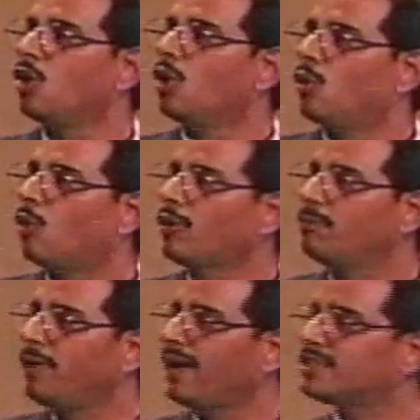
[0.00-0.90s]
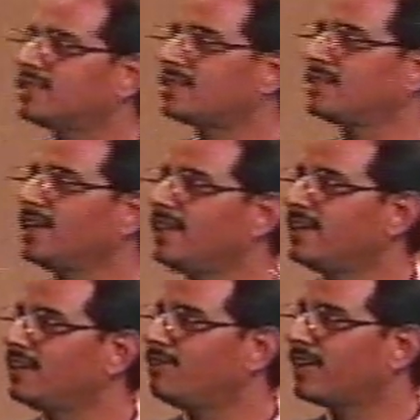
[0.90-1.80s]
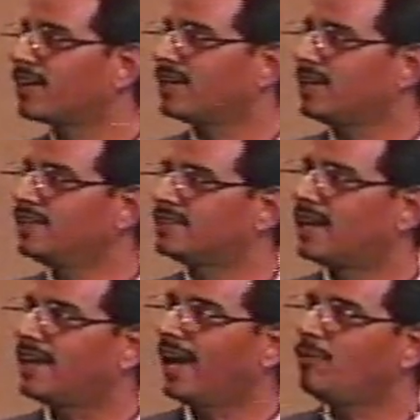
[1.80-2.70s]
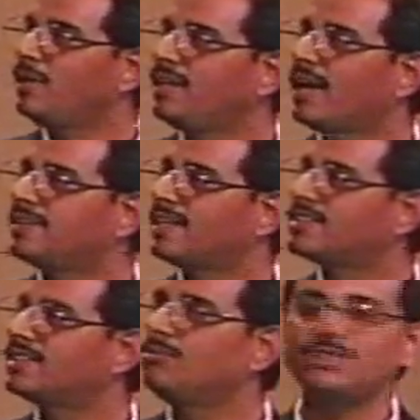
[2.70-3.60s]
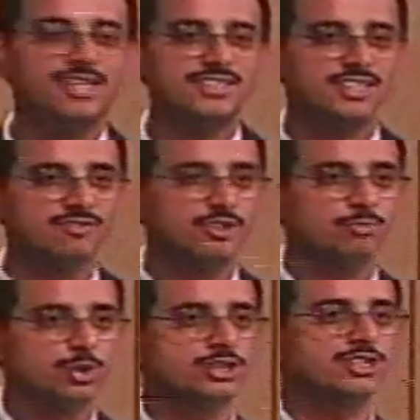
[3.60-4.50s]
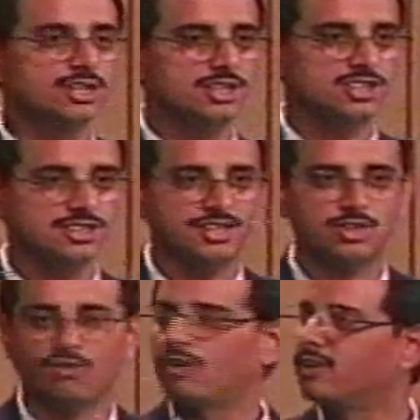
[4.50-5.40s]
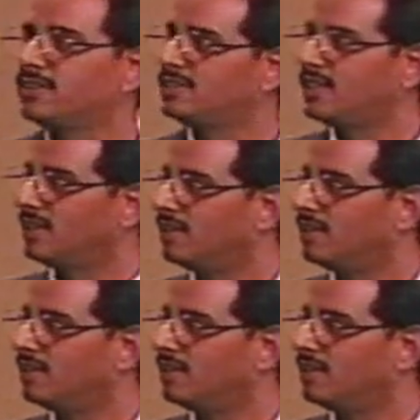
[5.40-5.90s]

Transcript: What makes it really difficult is that NVTI is extremely sensitive to the process conditions that you've already seen.